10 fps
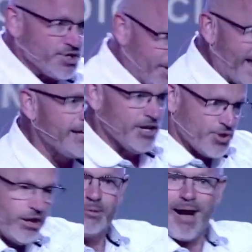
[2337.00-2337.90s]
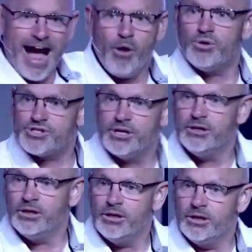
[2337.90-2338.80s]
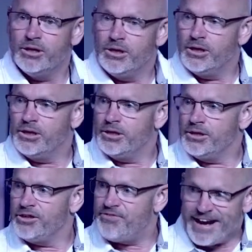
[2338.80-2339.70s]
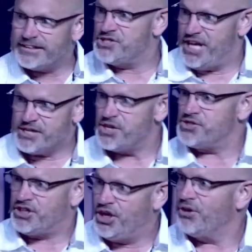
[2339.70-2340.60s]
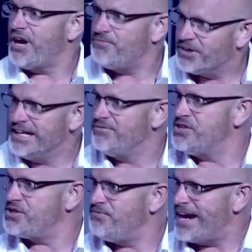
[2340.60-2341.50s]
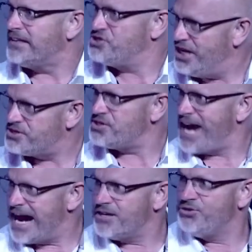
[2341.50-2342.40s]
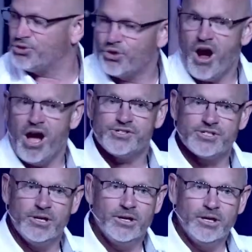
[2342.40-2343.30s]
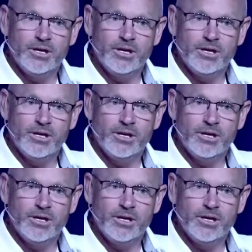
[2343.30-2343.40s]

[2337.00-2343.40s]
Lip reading: Christianity is all about. The fact that Jesus secured our forgiveness, the fact that Jesus died on the cross.